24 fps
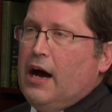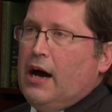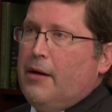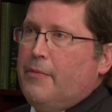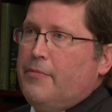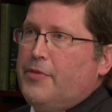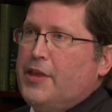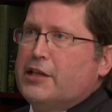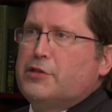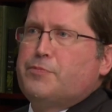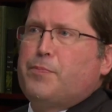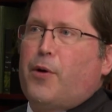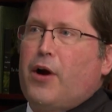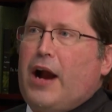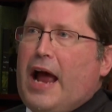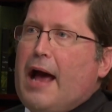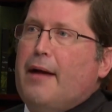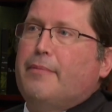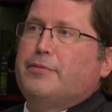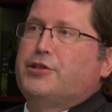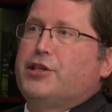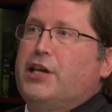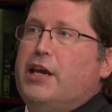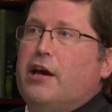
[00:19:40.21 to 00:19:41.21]
That's
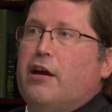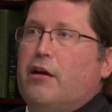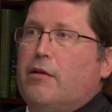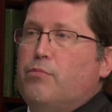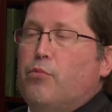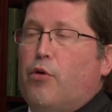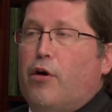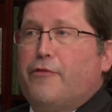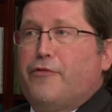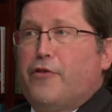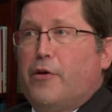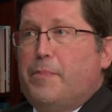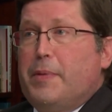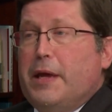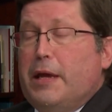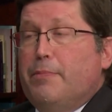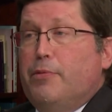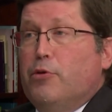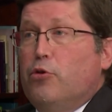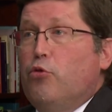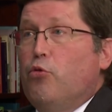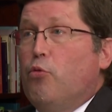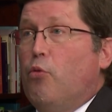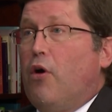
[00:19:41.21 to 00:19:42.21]
perhaps geared more for
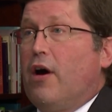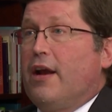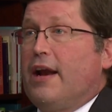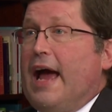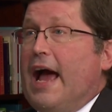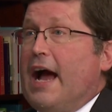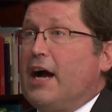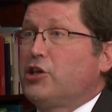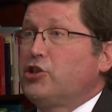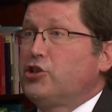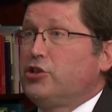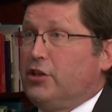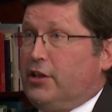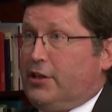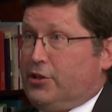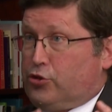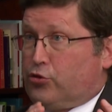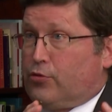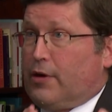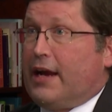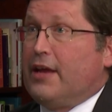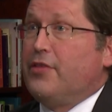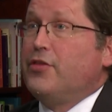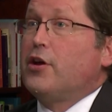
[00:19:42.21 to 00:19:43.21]
people who want to actually
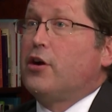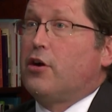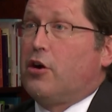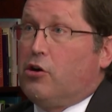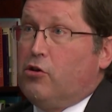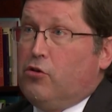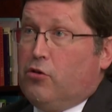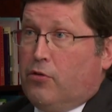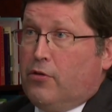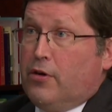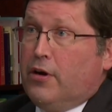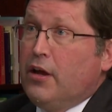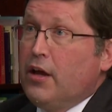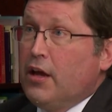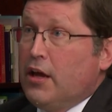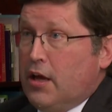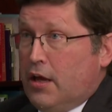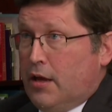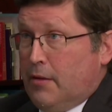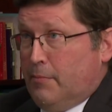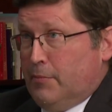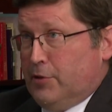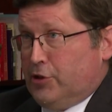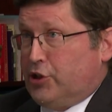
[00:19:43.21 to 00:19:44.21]
train their own
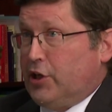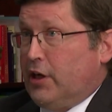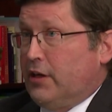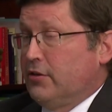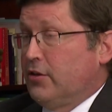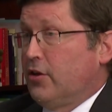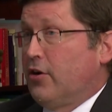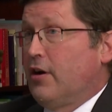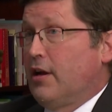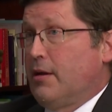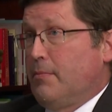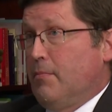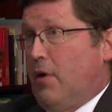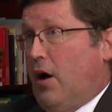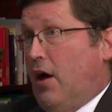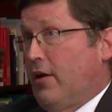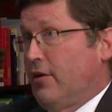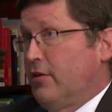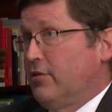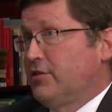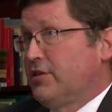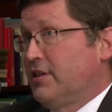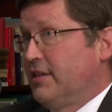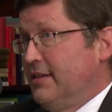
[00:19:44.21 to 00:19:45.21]
machine learning
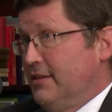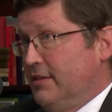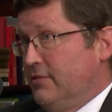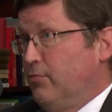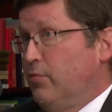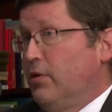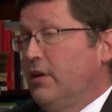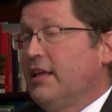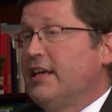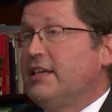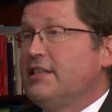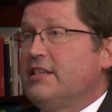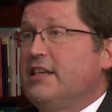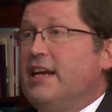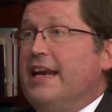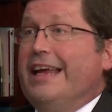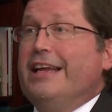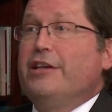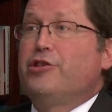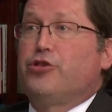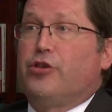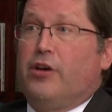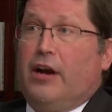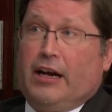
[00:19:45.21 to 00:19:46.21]
models, and it really is an
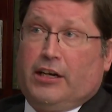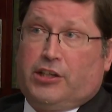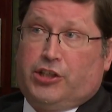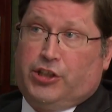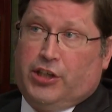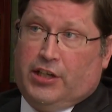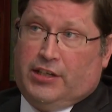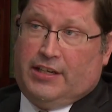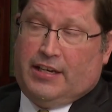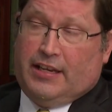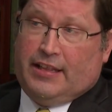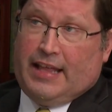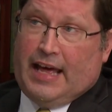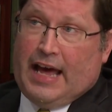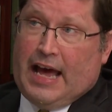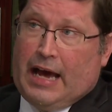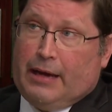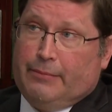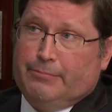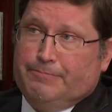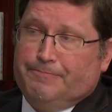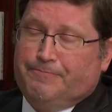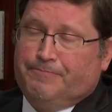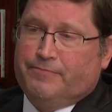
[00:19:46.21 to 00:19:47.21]
introduction to
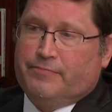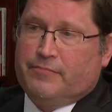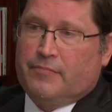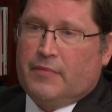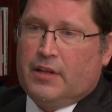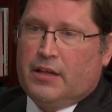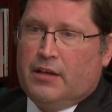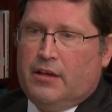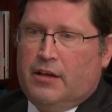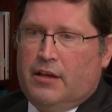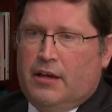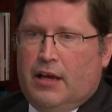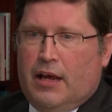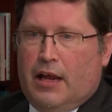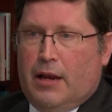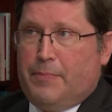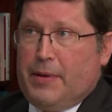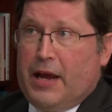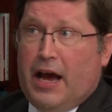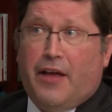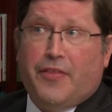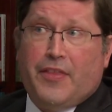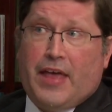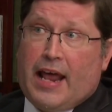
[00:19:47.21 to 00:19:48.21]
that. And
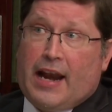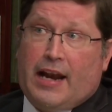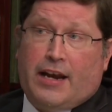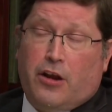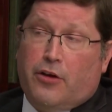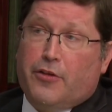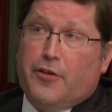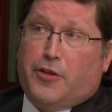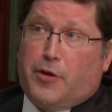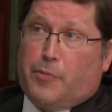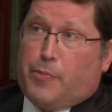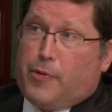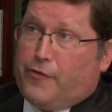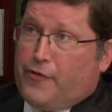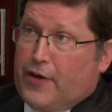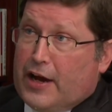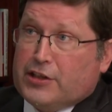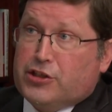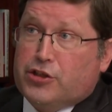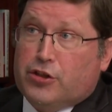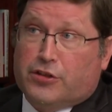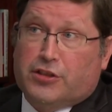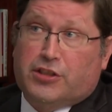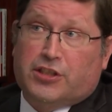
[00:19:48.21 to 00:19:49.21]
beyond that, I know that the
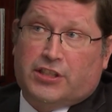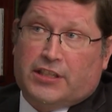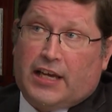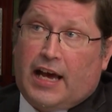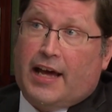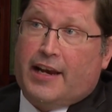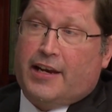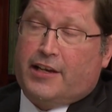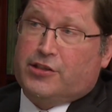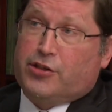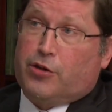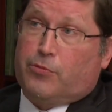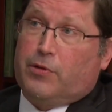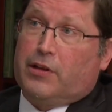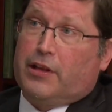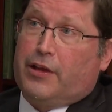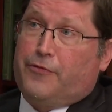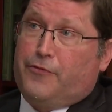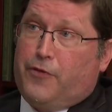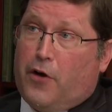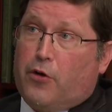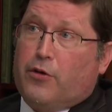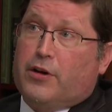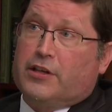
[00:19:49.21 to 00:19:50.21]
professional societies are really
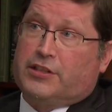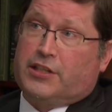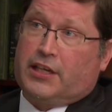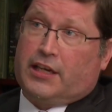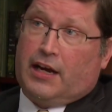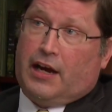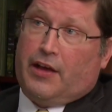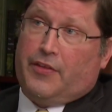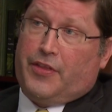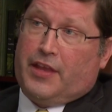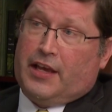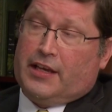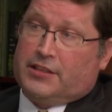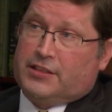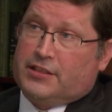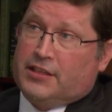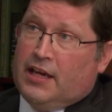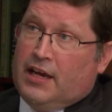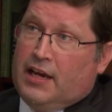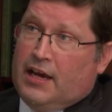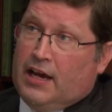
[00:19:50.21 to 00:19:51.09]
focusing on this.